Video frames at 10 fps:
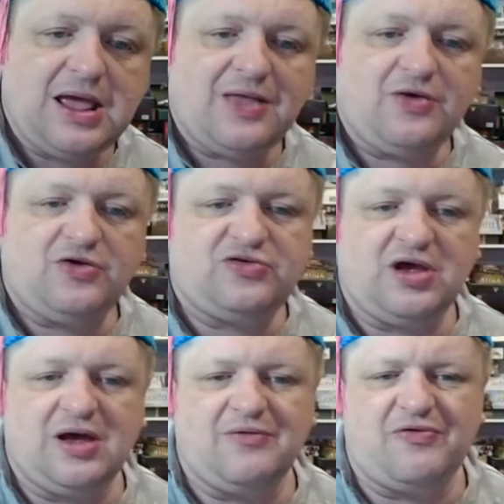And there's
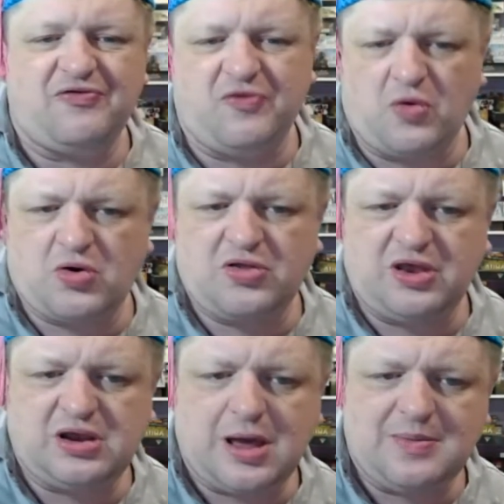4
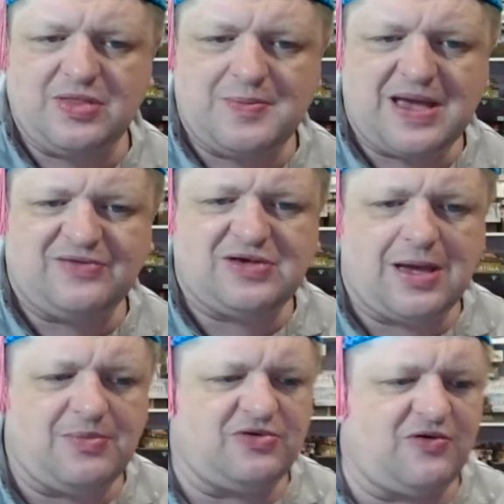that come in the base
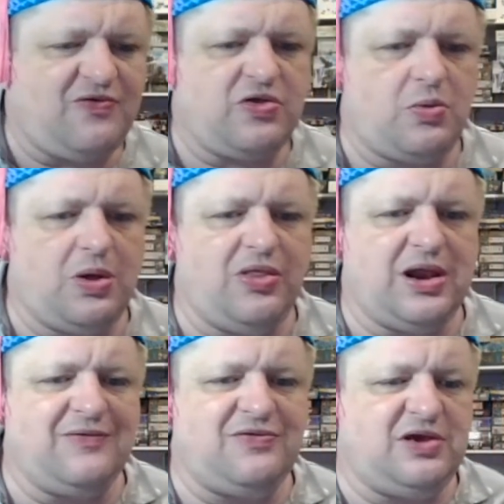game. There's a 5th one that
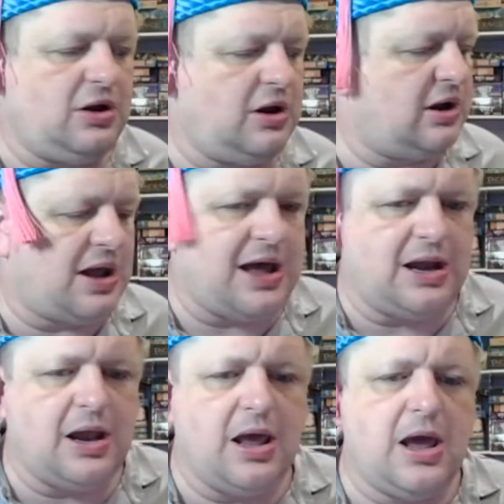I've seen
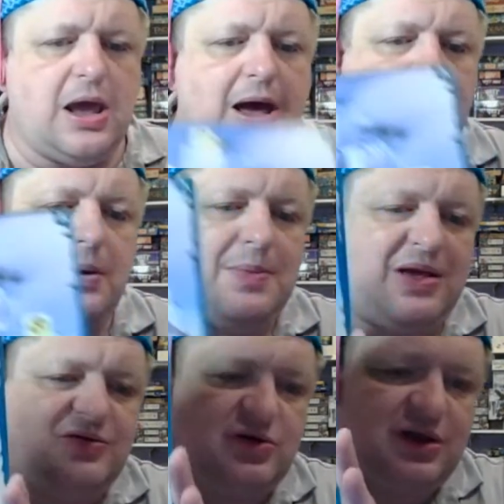online. But
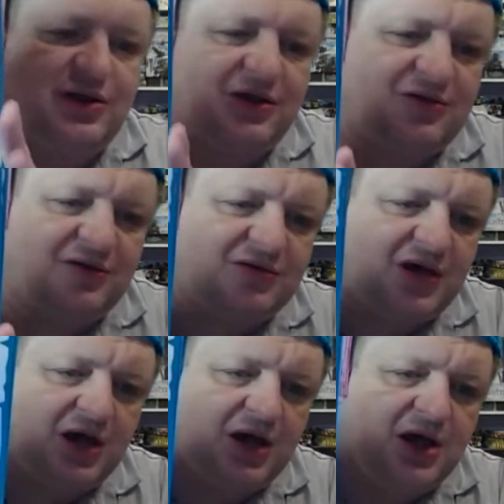basically, this is
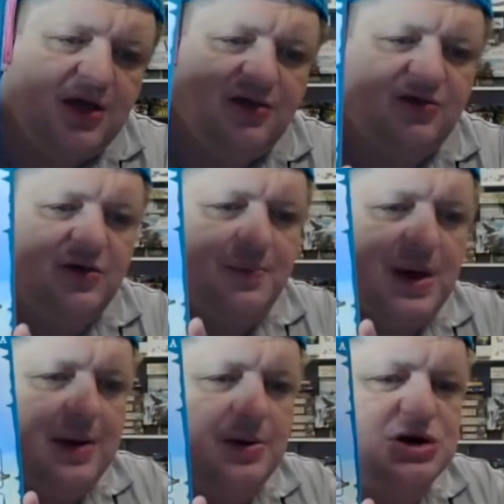a
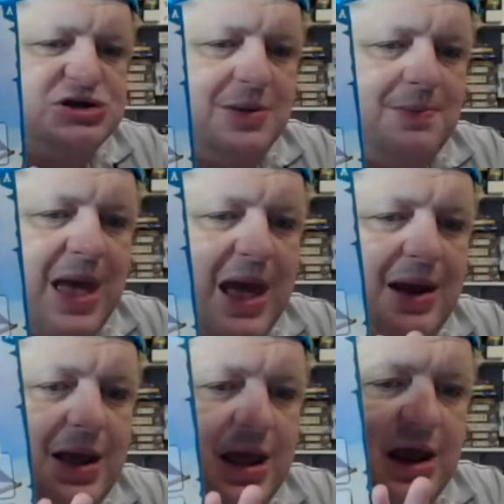pirate ship mat.
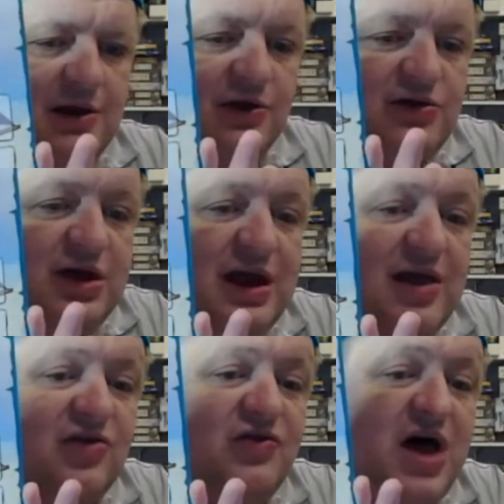And you'll see it
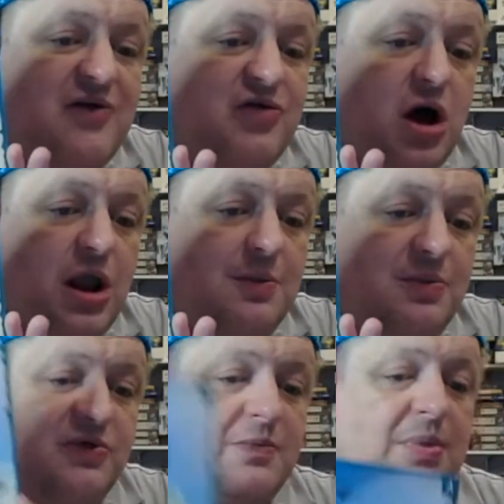has 5
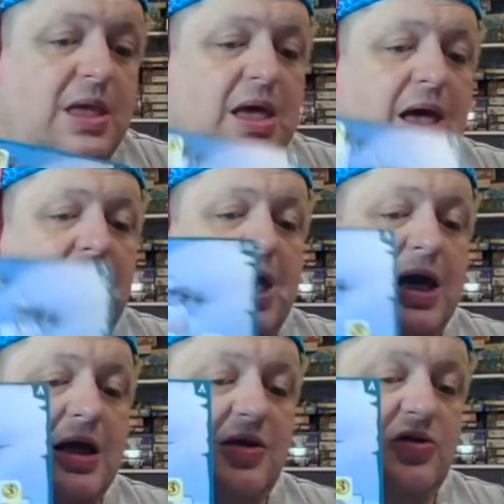columns.
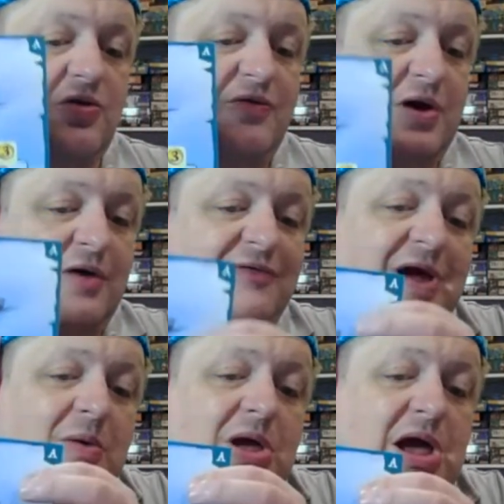And there's a
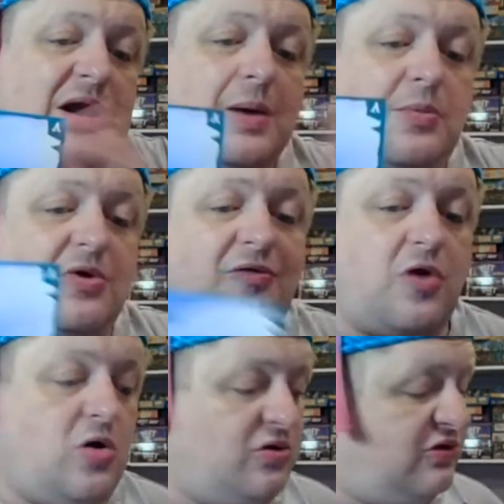varying number of
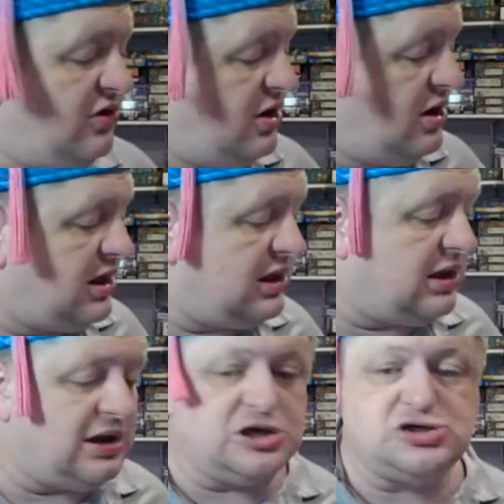rows
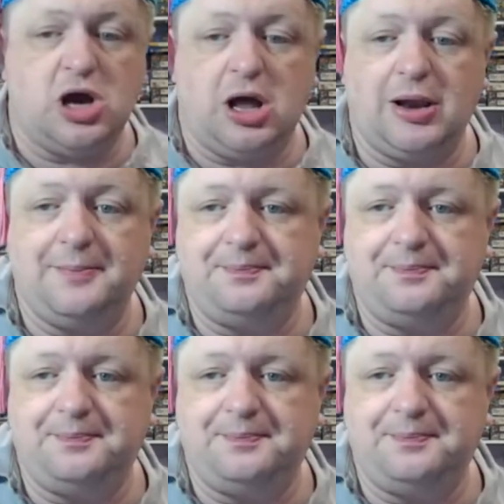in each column.